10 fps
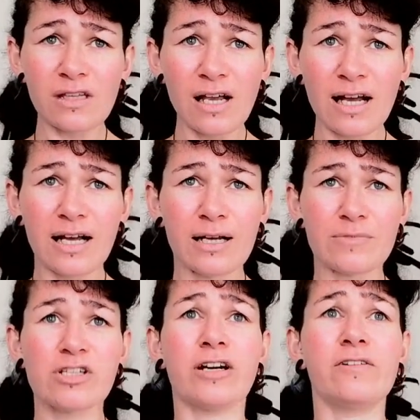
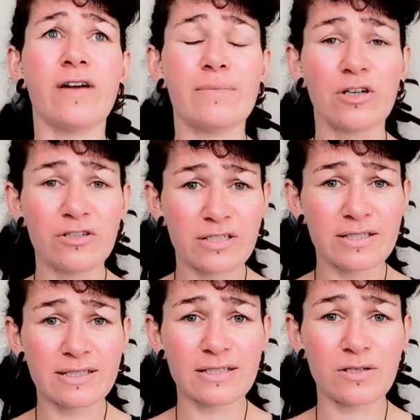
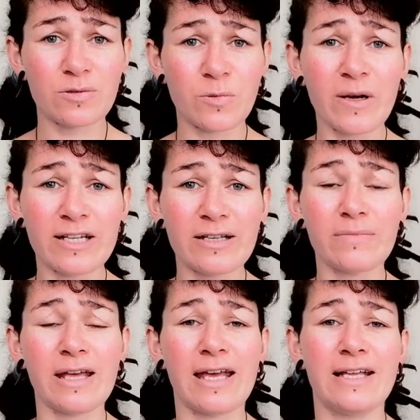rhamnosus is just one of
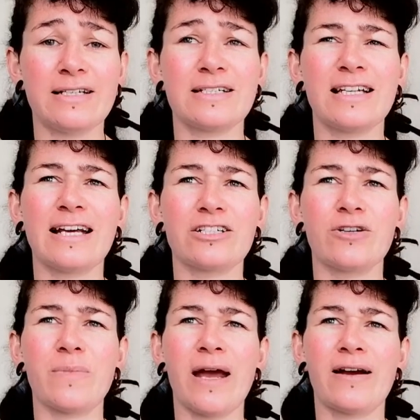them, and
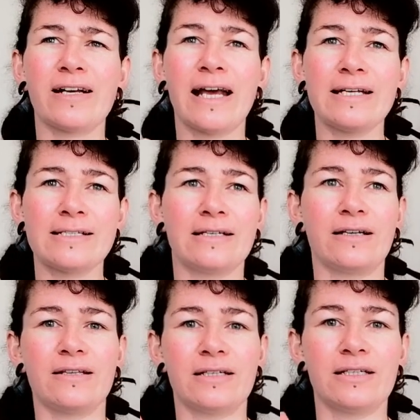lactoparaceae, I
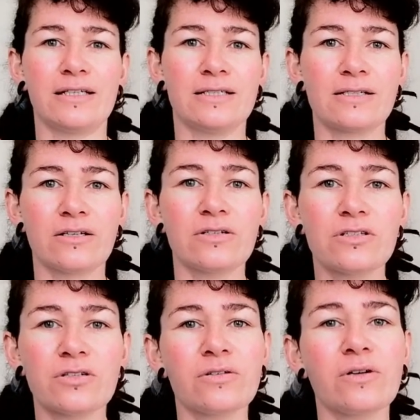think it is. Those
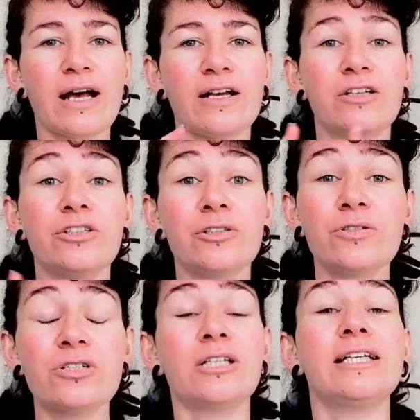two are
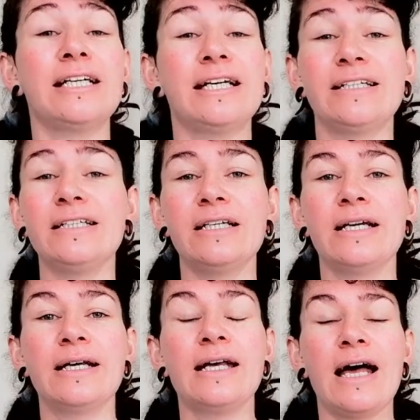usually in
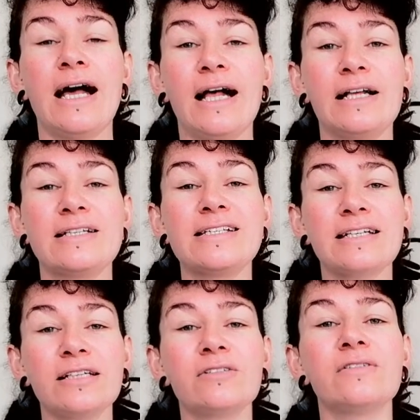
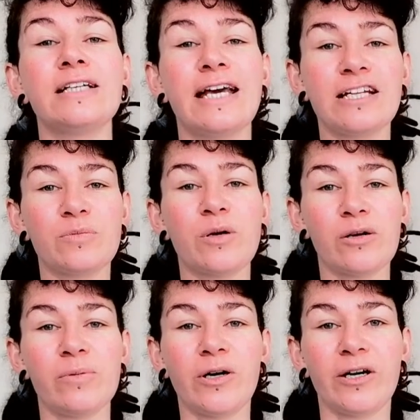skin-related
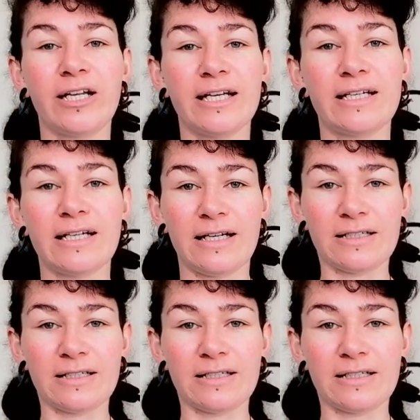probiotic